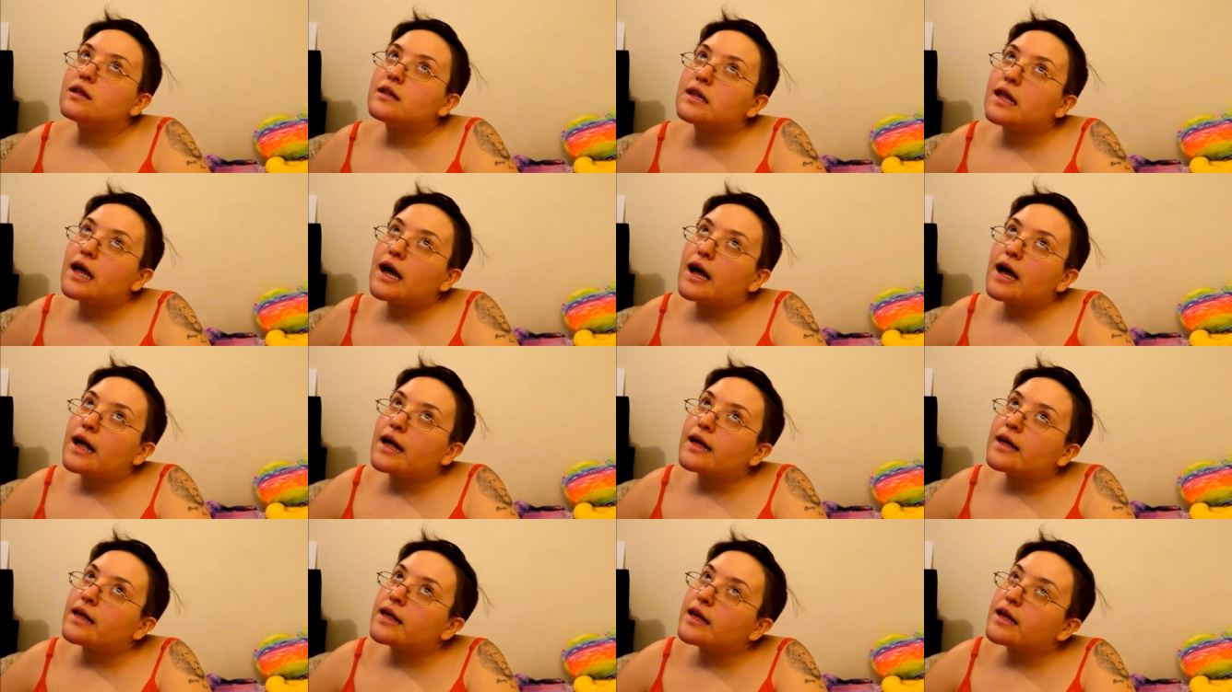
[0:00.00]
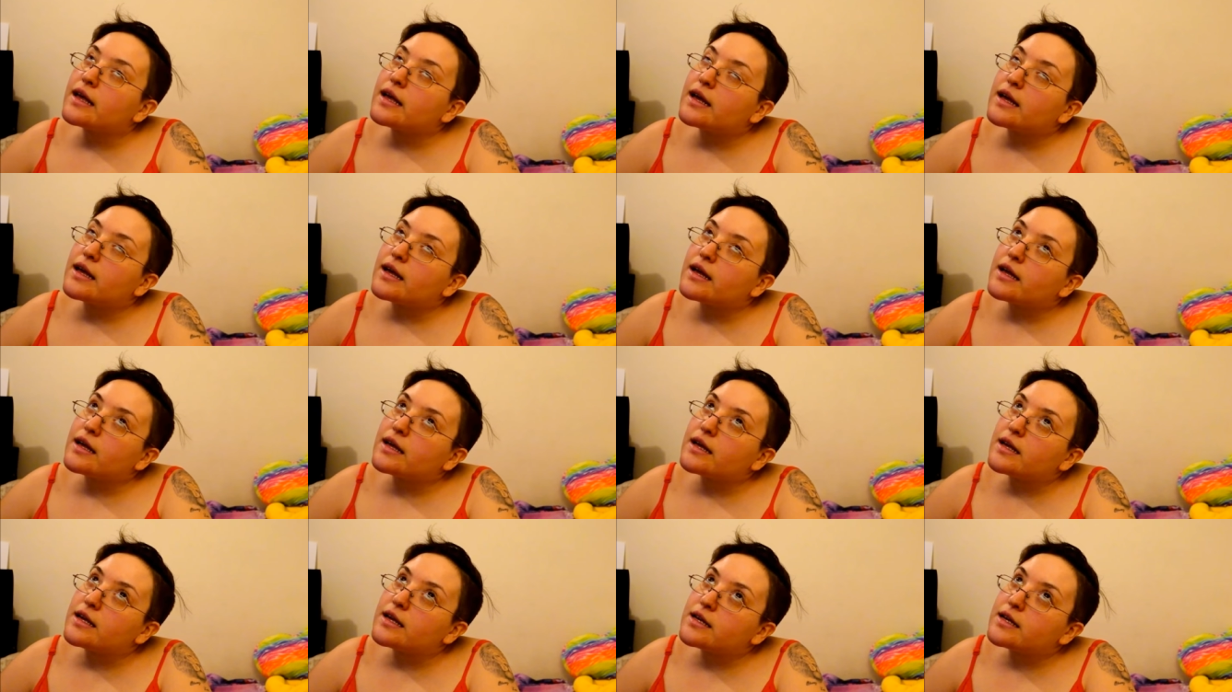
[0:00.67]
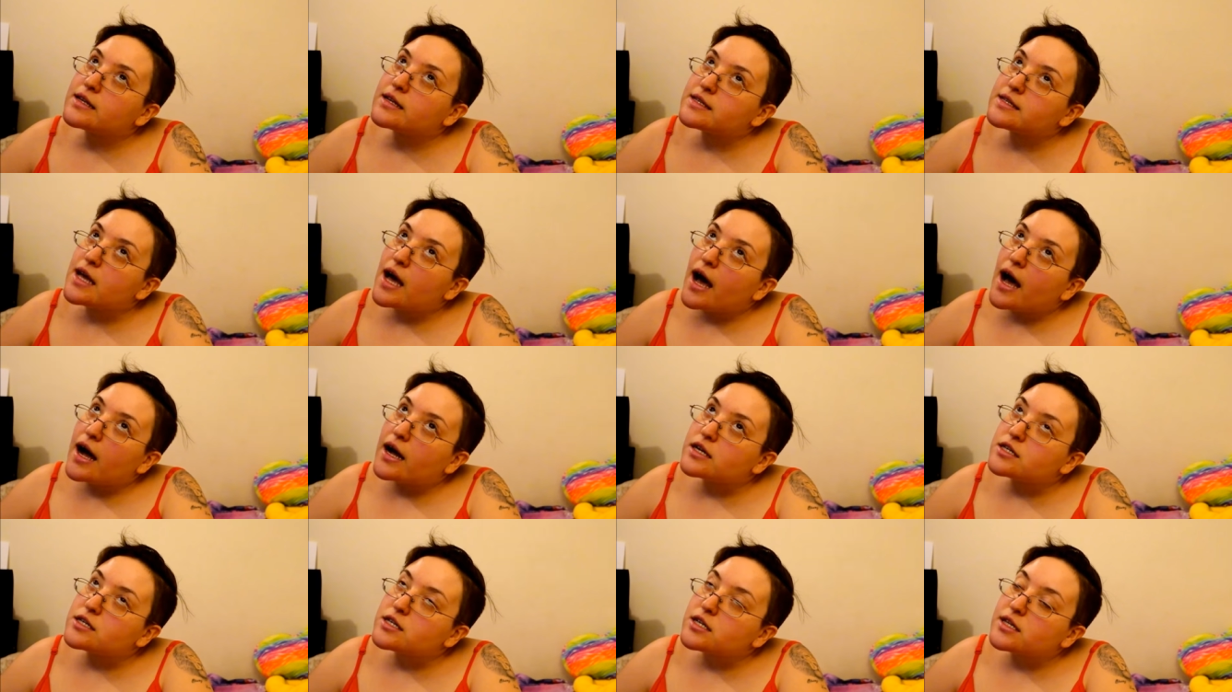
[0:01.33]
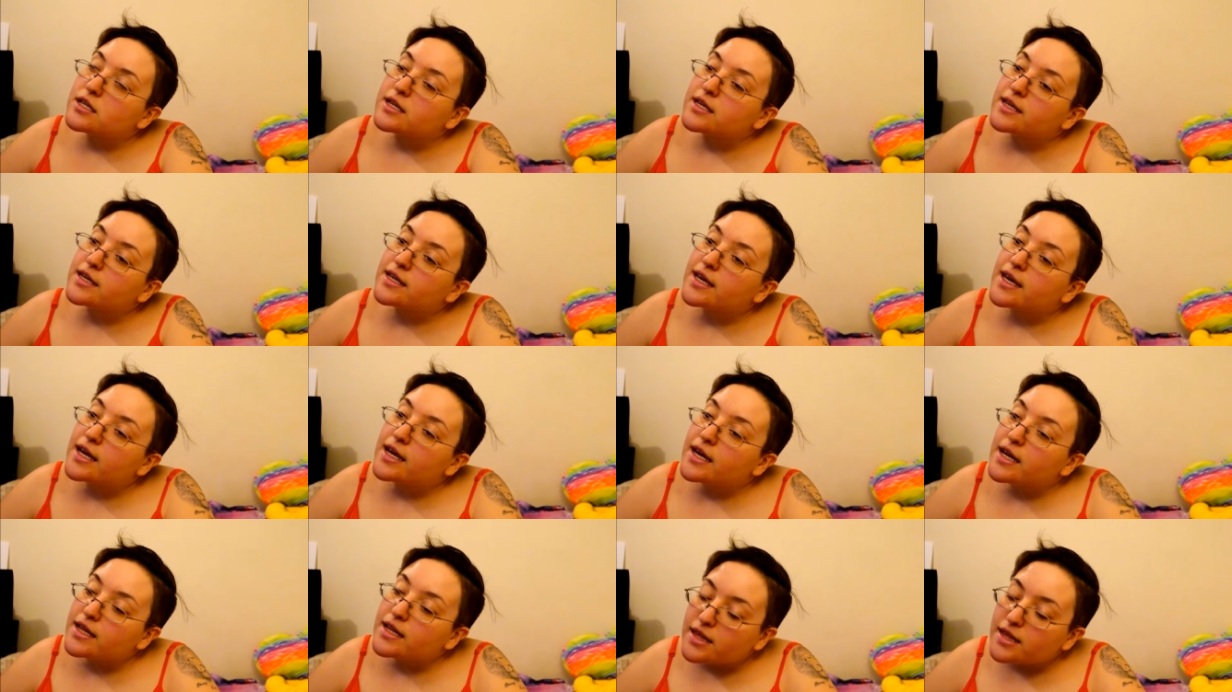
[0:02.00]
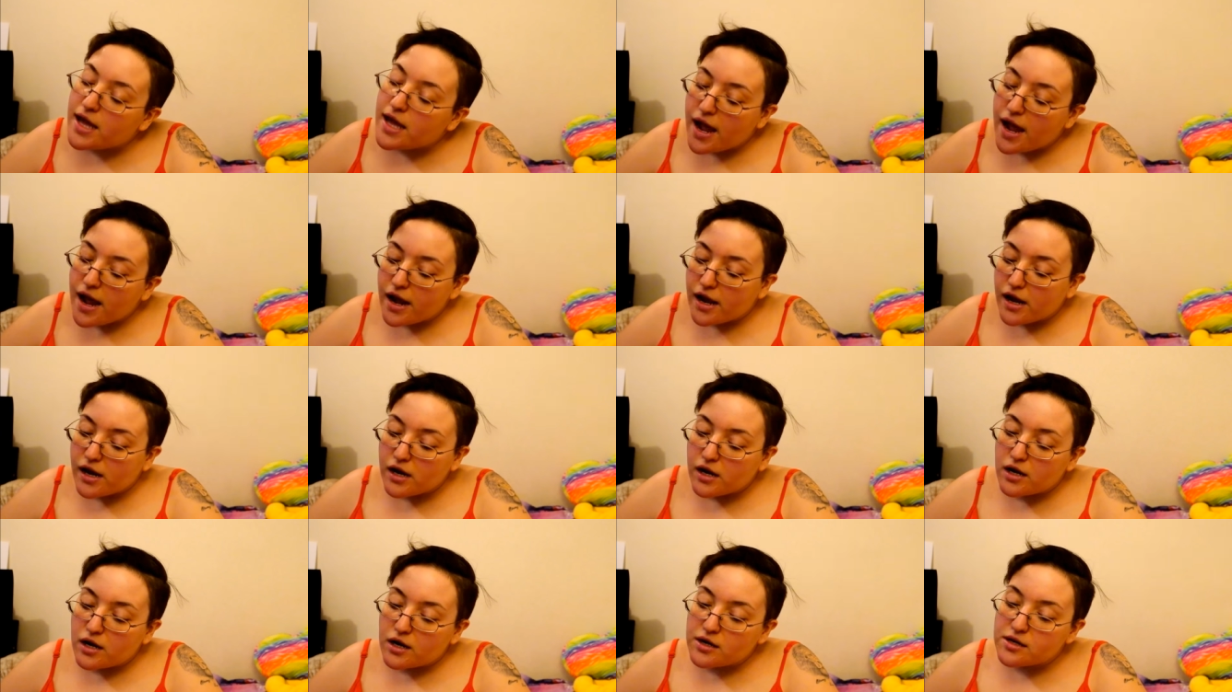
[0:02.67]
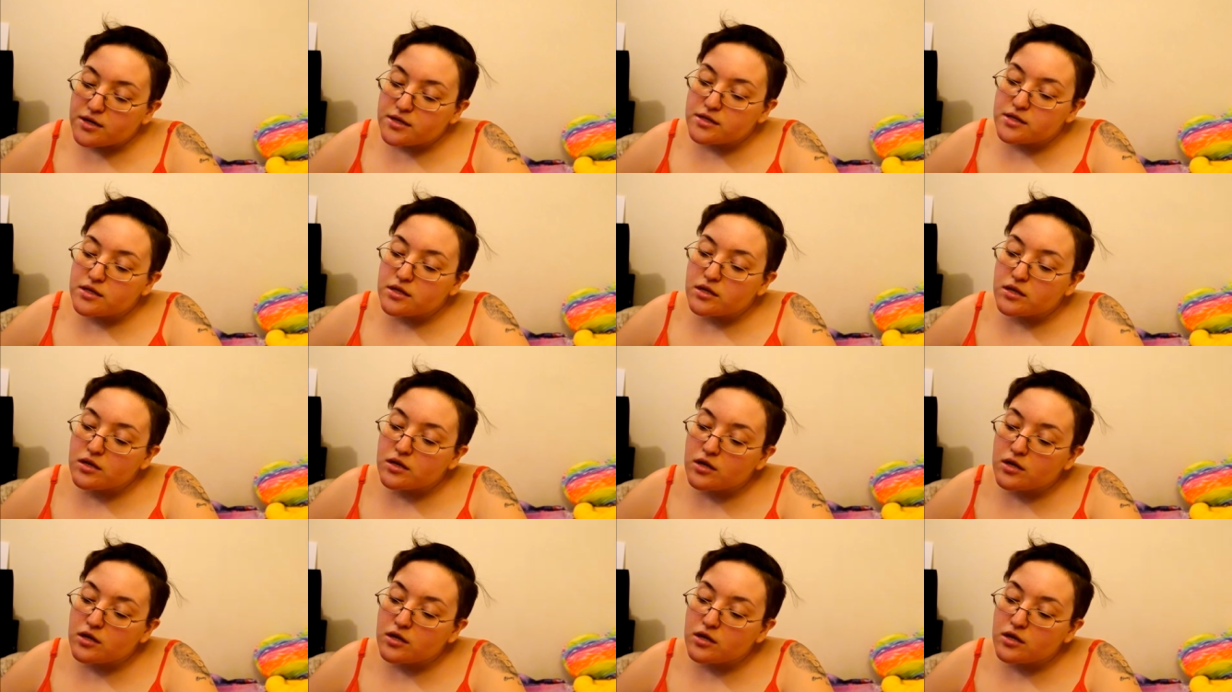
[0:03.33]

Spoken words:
Like it's actually getting the hairs,